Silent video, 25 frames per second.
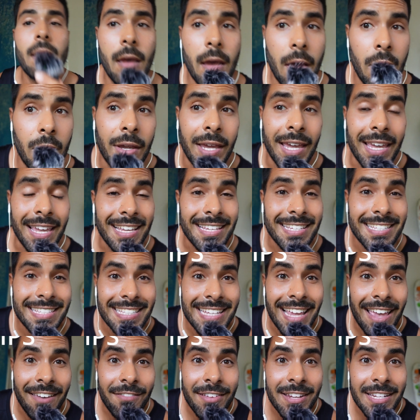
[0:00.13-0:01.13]
Okay,
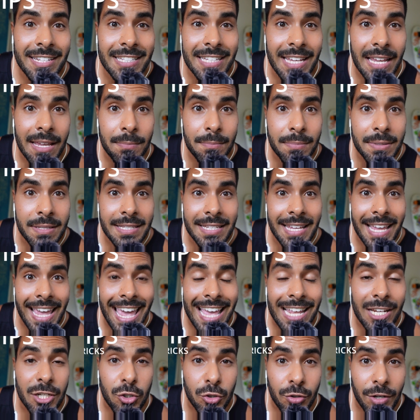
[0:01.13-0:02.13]
7 tips
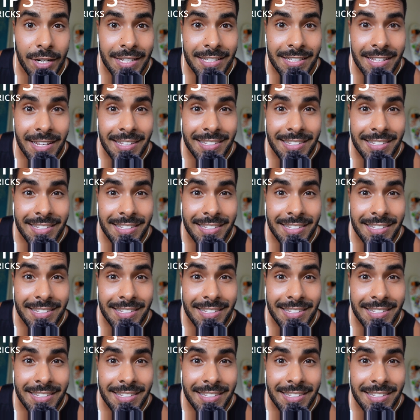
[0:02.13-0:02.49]
and tricks